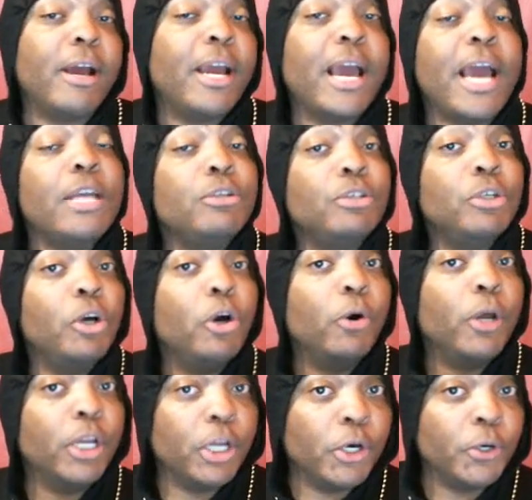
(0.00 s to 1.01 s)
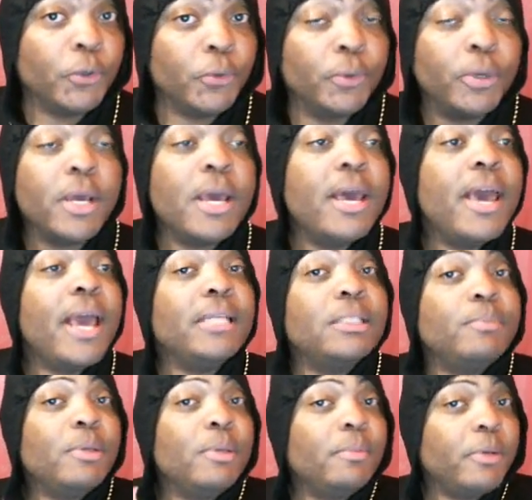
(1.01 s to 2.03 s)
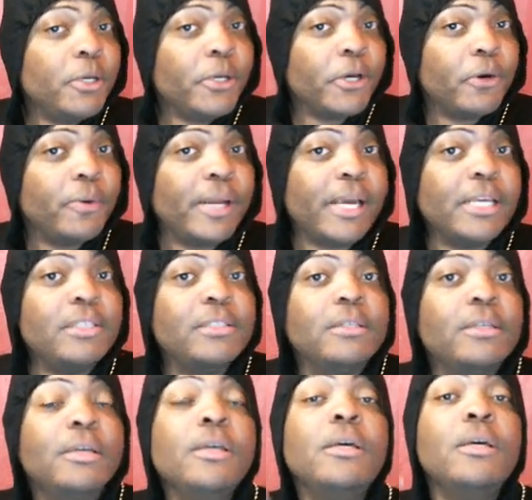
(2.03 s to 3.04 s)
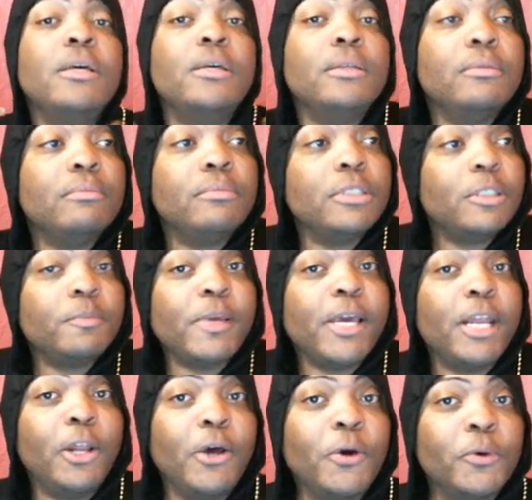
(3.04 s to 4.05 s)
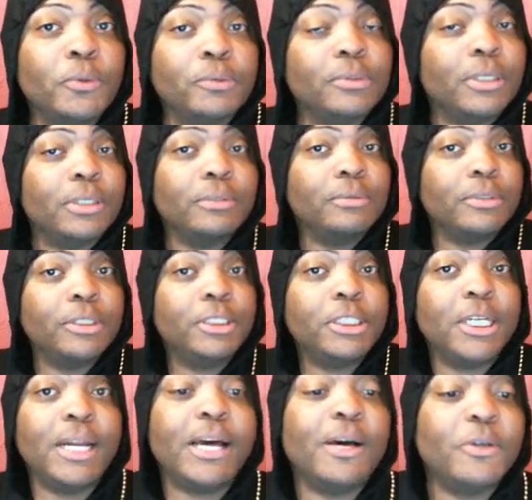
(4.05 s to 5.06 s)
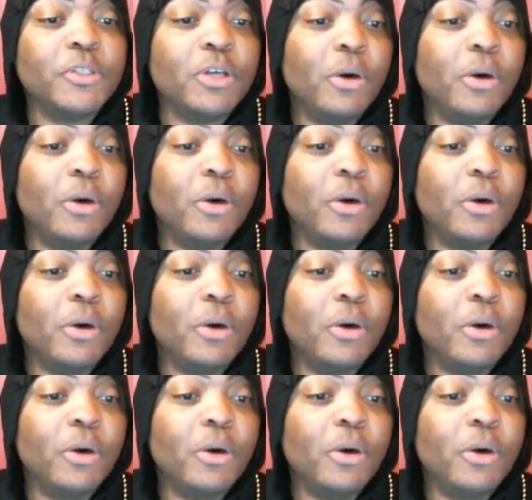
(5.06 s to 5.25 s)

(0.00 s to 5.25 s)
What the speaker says: I used to go alone and just be, you know, and I used to just be alone and just chill out.